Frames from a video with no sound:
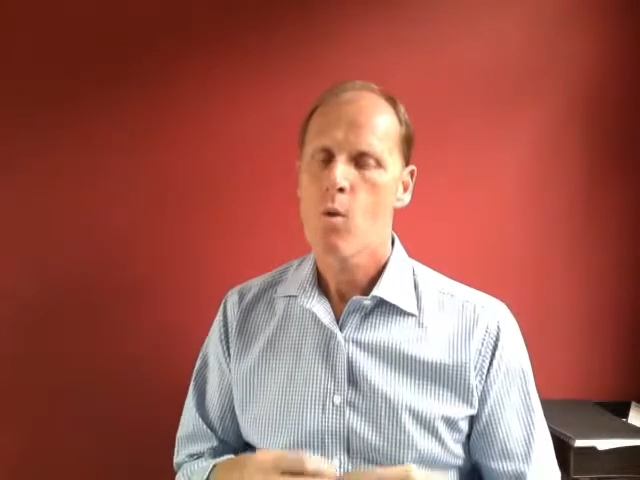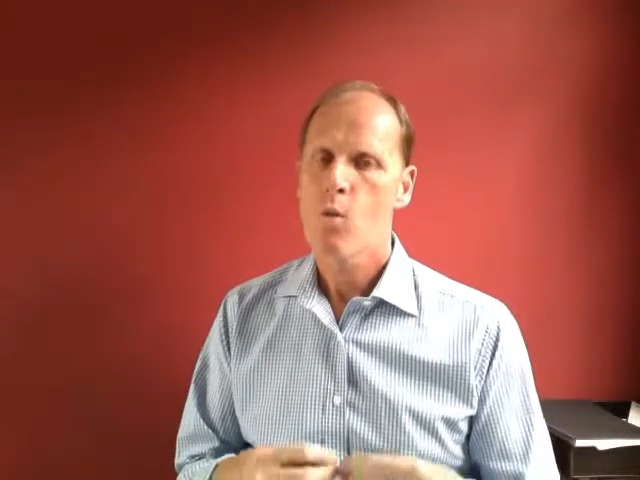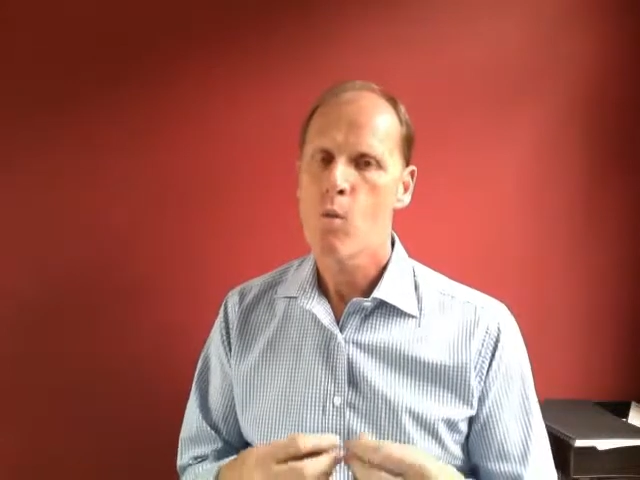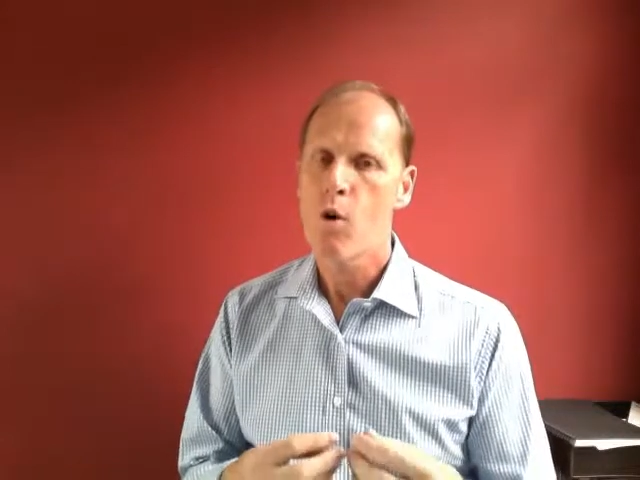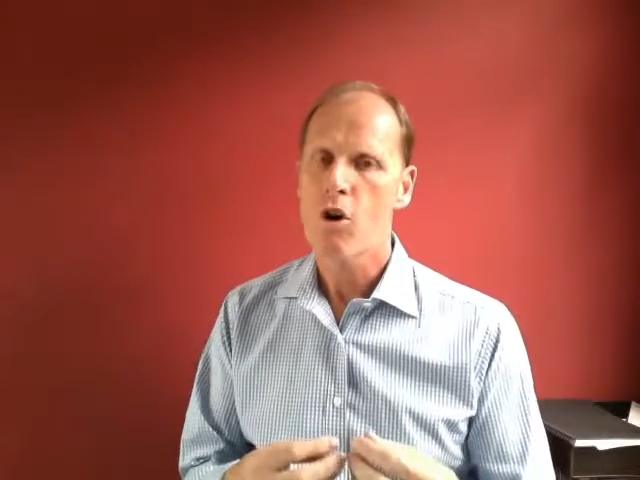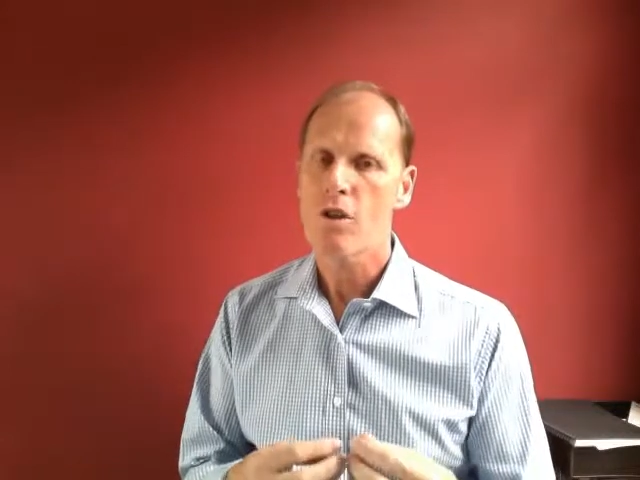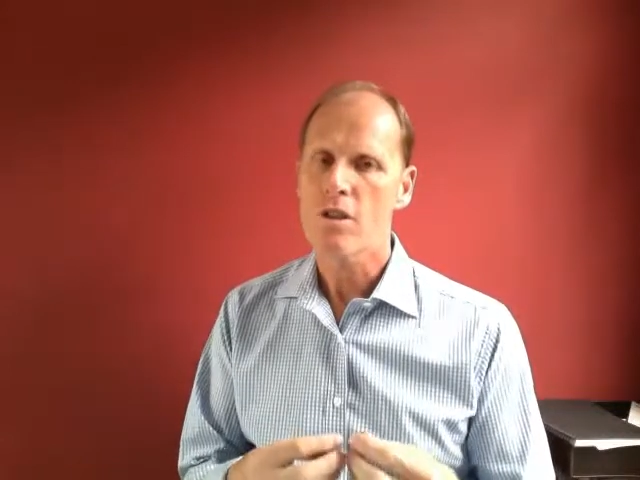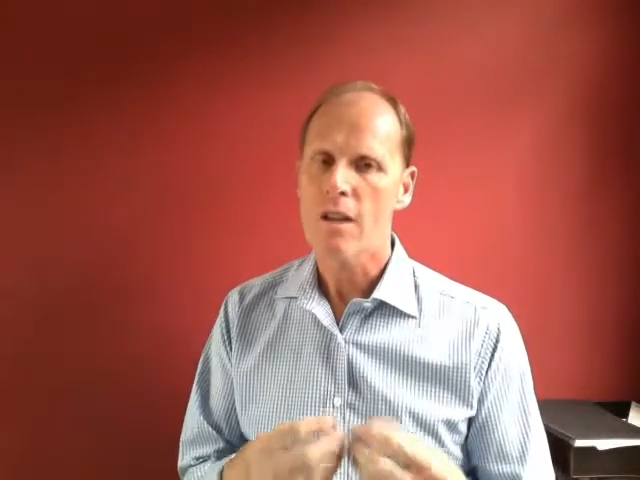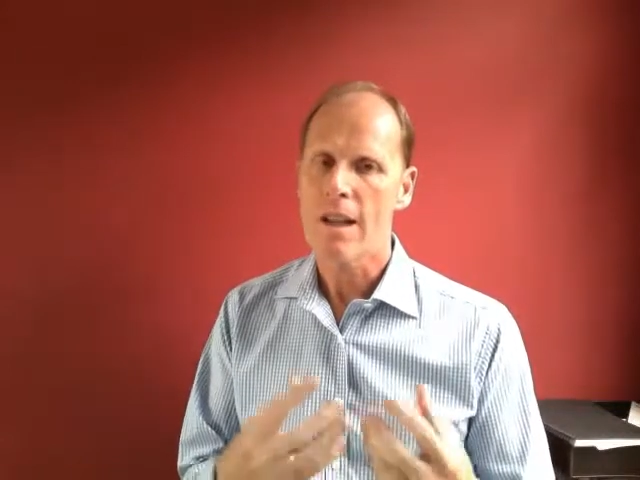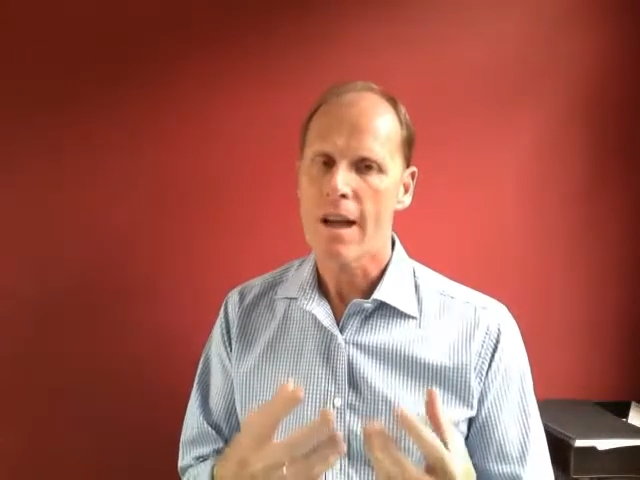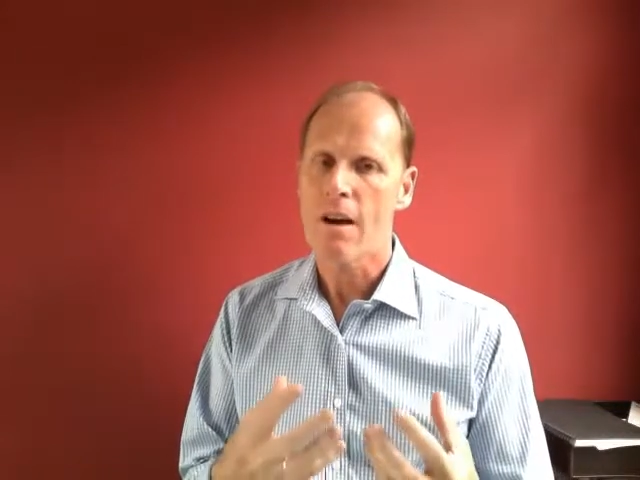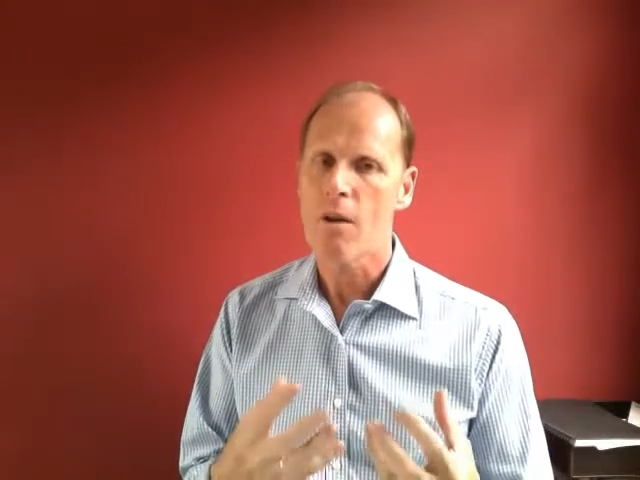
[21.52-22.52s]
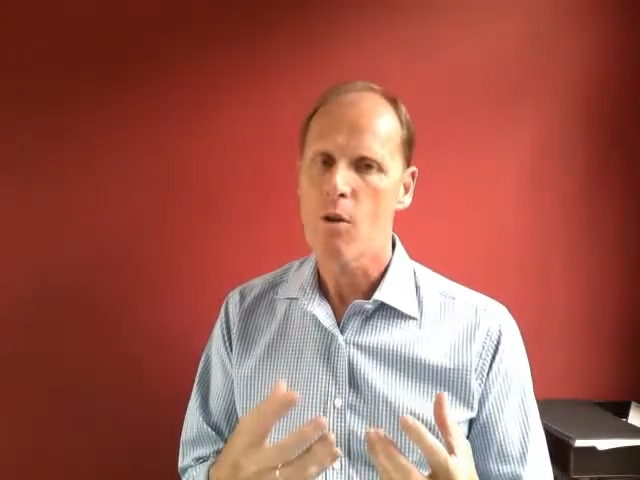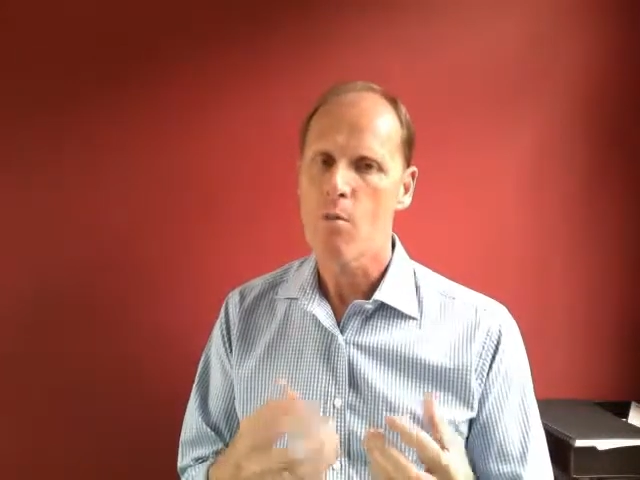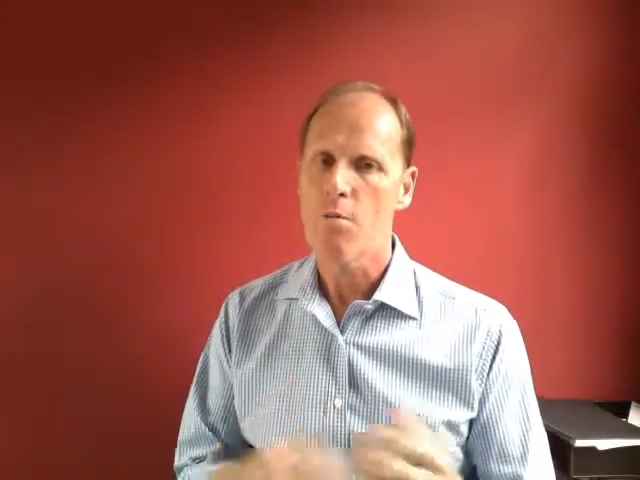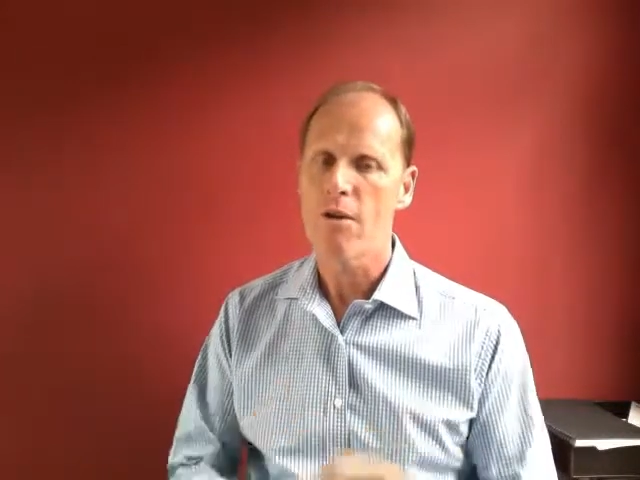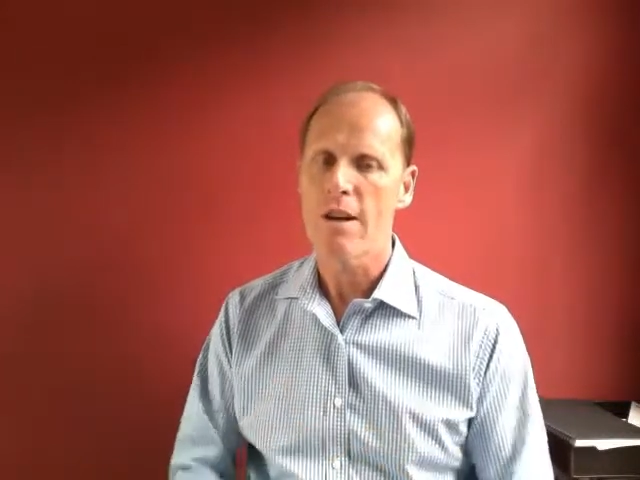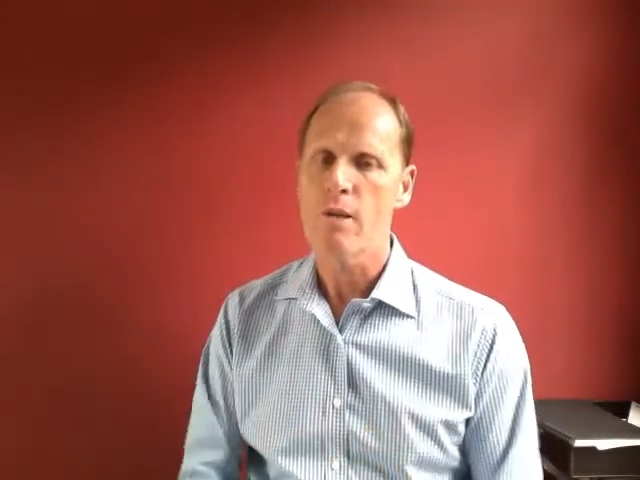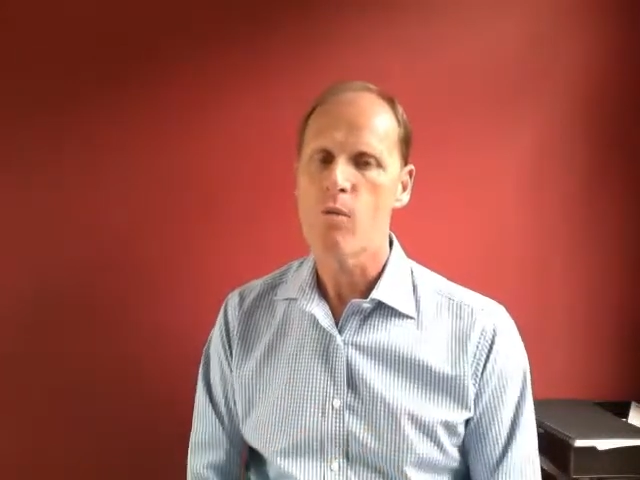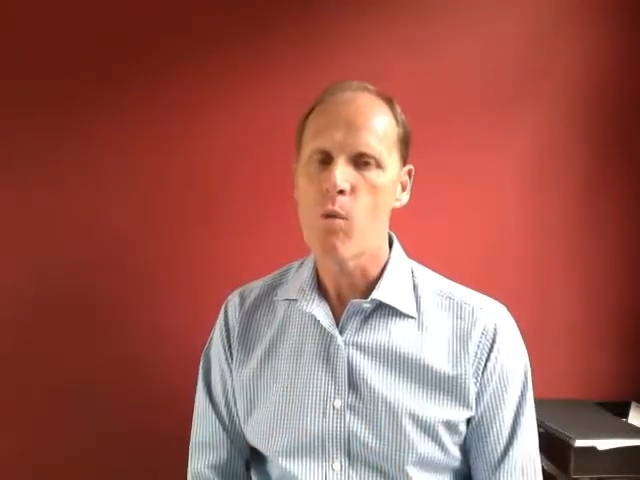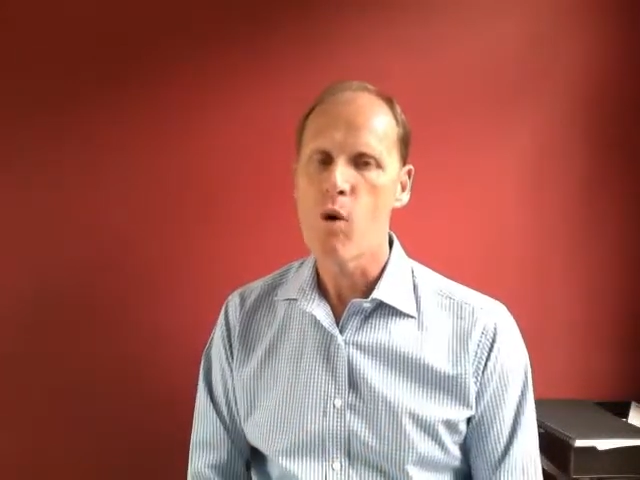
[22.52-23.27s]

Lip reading: what and how the brain